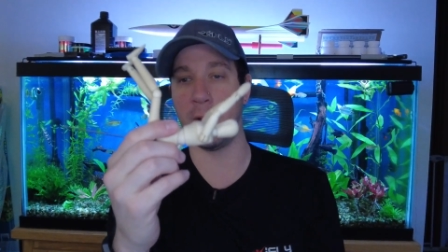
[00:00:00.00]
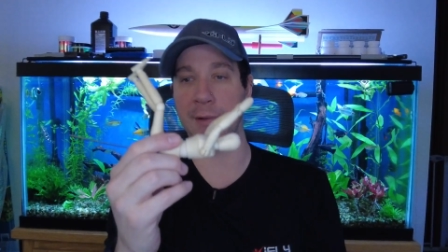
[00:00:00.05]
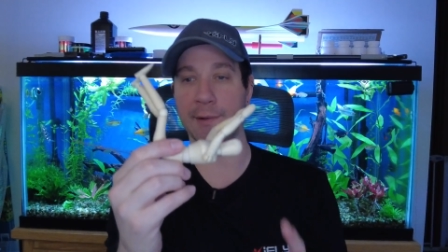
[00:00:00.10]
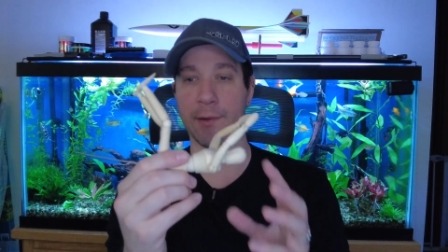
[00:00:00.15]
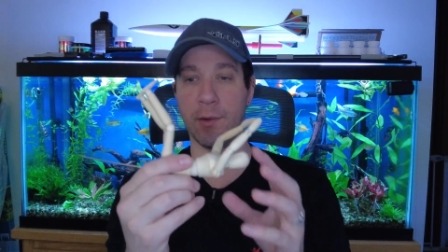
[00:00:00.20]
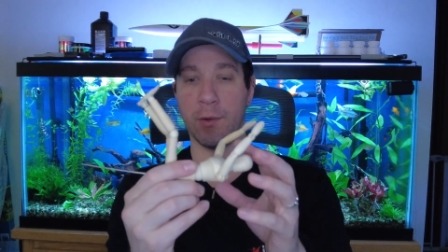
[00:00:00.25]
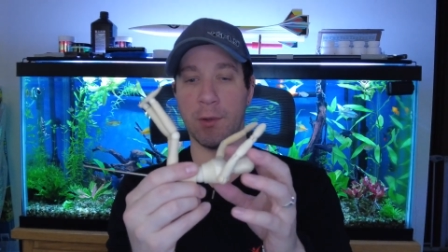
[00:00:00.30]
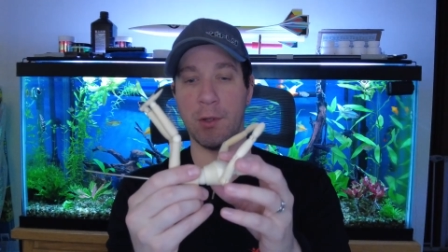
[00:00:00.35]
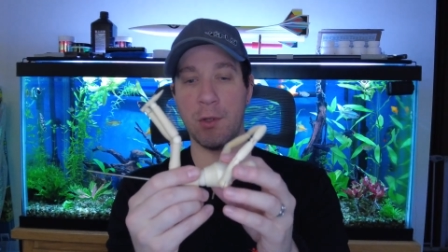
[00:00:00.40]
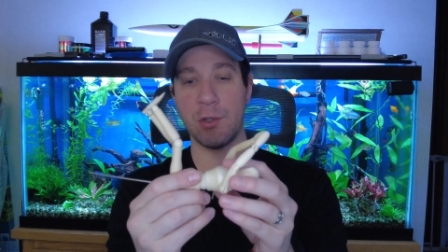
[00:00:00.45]

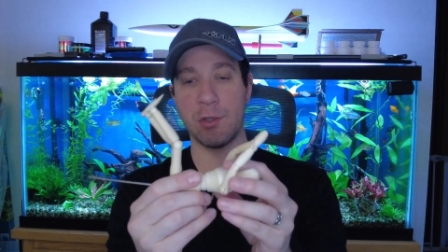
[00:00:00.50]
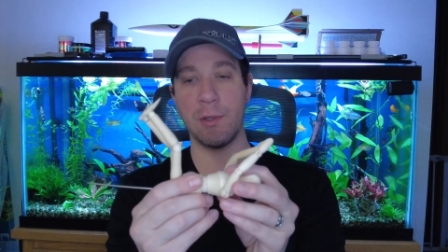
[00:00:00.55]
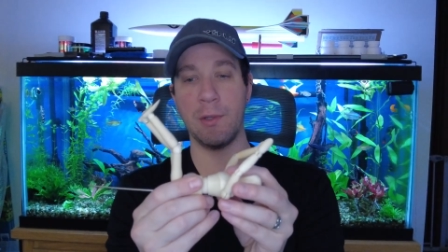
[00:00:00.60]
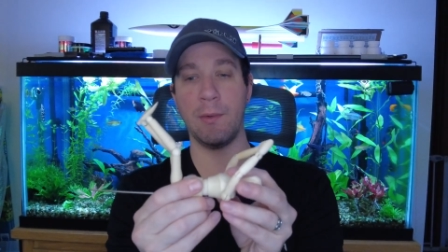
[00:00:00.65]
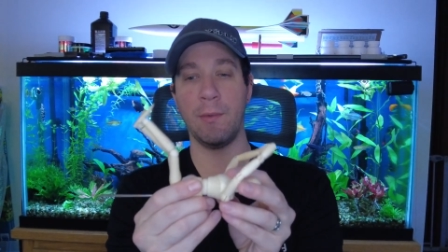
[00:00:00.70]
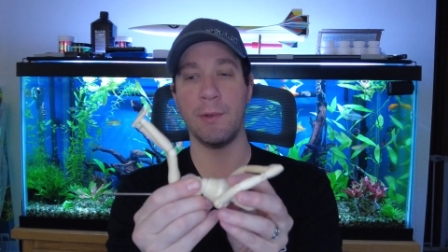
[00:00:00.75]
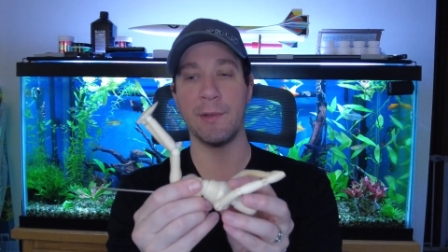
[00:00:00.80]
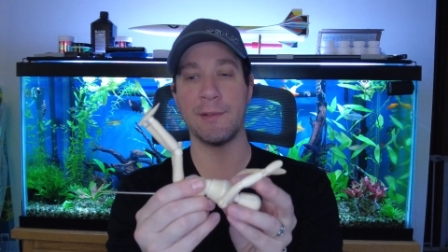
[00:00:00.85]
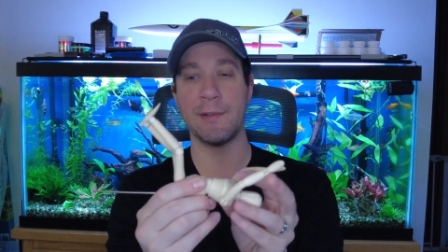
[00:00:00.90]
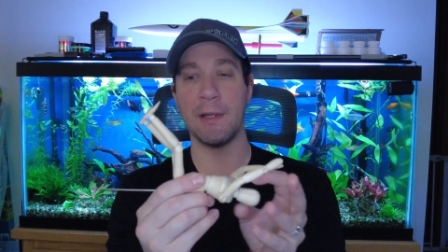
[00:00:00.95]
So usually
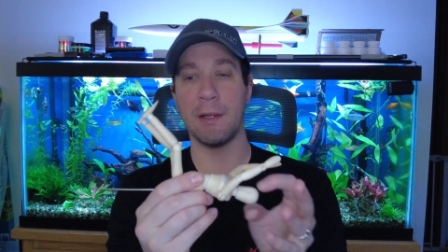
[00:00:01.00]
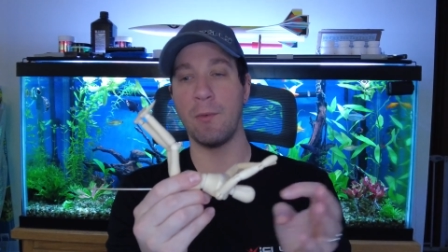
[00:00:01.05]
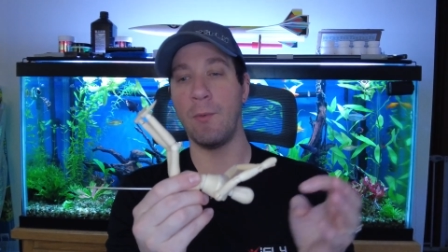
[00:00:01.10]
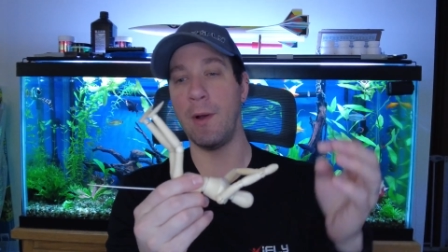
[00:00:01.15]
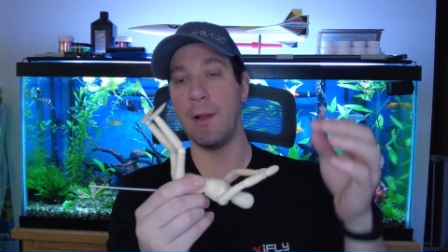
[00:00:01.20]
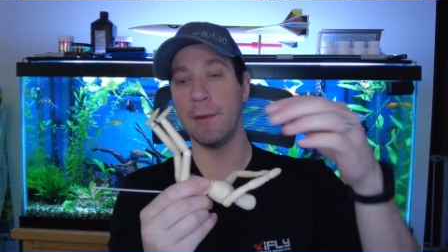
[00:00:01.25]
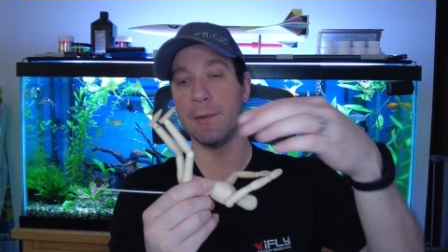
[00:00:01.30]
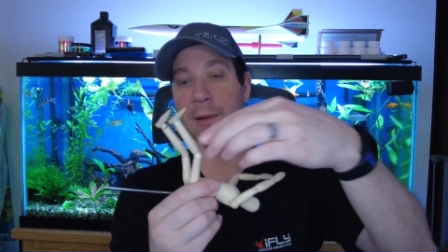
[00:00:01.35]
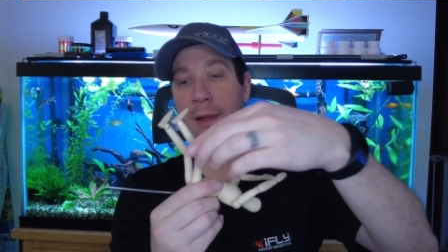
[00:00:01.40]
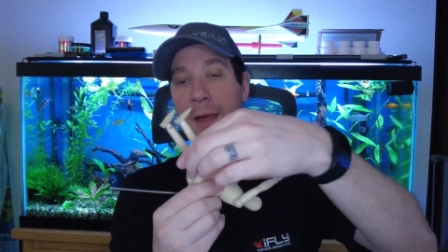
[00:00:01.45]
we'll stick
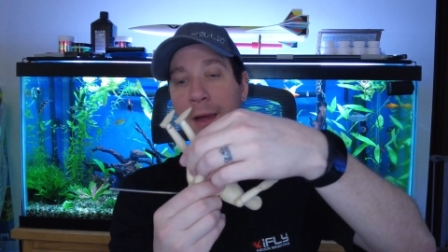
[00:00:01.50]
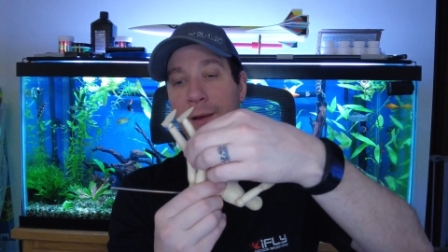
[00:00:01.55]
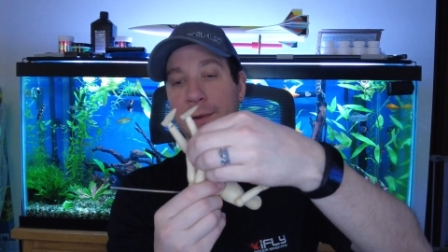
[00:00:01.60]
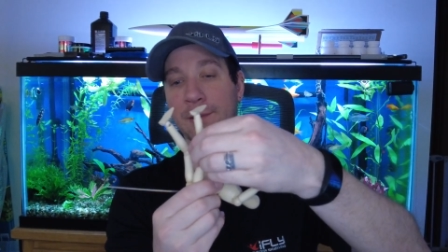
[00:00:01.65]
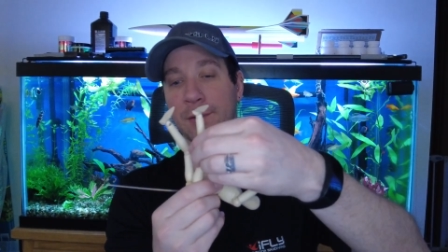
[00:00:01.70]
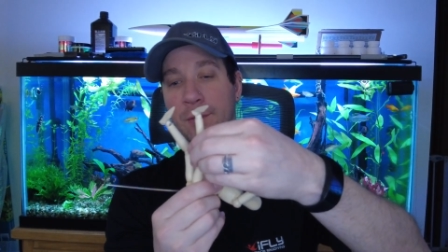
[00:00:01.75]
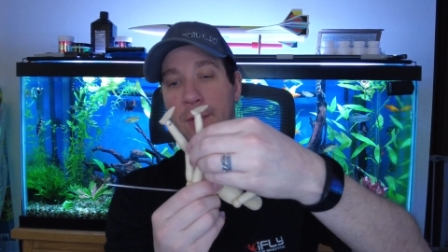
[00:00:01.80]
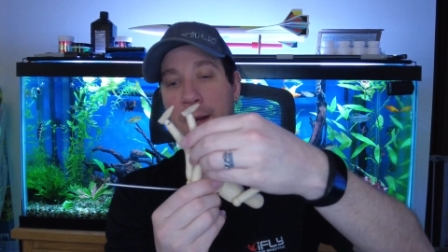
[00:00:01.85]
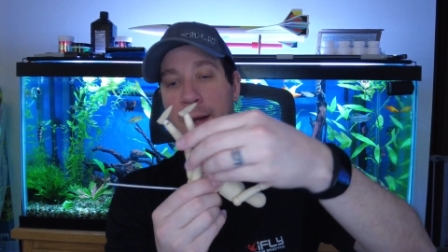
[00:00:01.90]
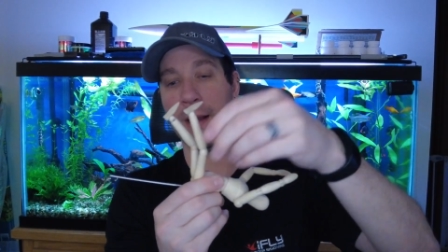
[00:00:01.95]
one leg
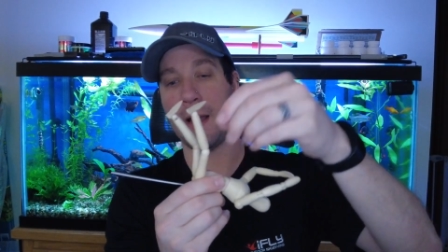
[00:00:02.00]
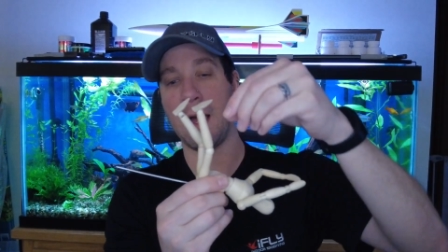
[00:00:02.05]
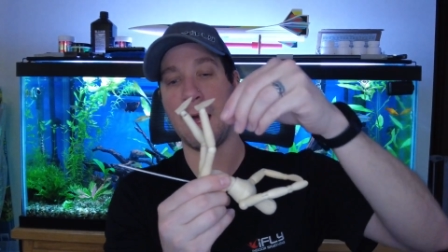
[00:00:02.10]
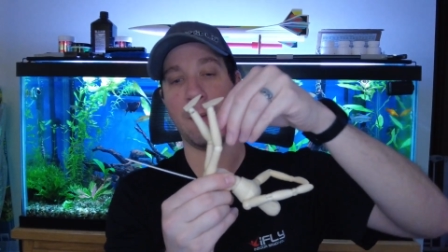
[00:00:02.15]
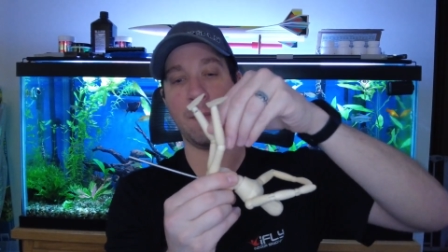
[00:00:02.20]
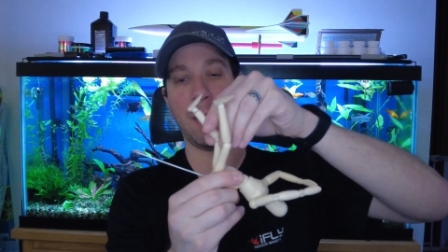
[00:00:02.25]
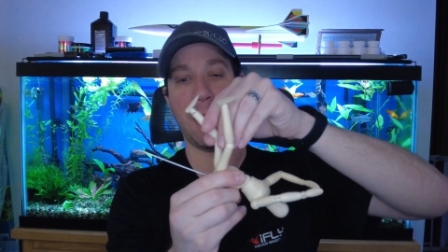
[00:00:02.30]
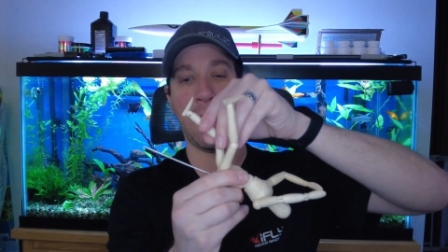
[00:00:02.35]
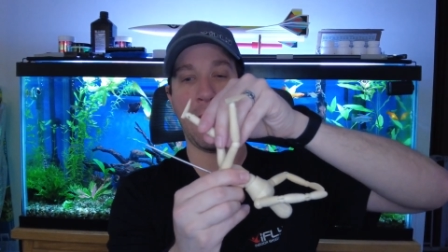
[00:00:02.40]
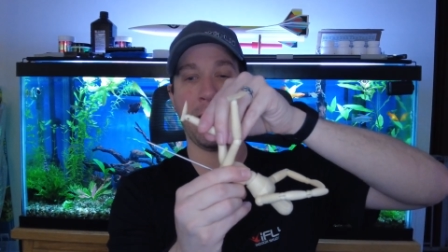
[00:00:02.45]
straight
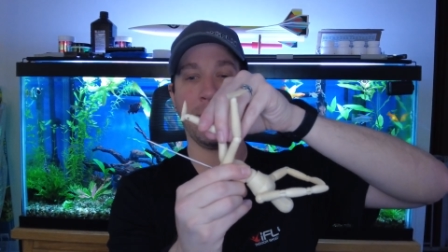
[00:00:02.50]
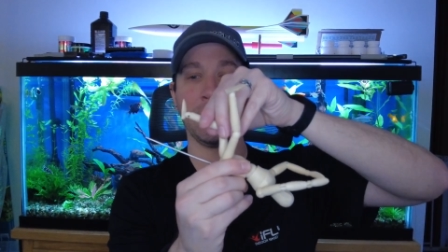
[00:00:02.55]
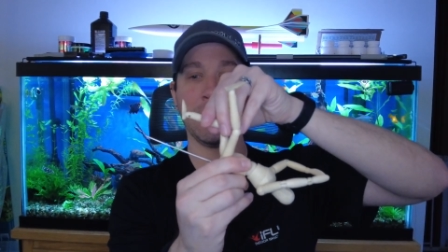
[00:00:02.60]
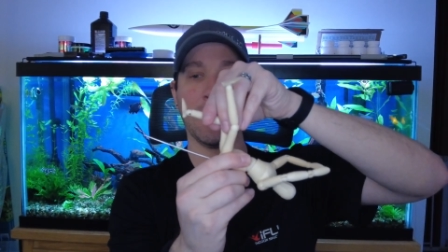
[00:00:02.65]
up, have the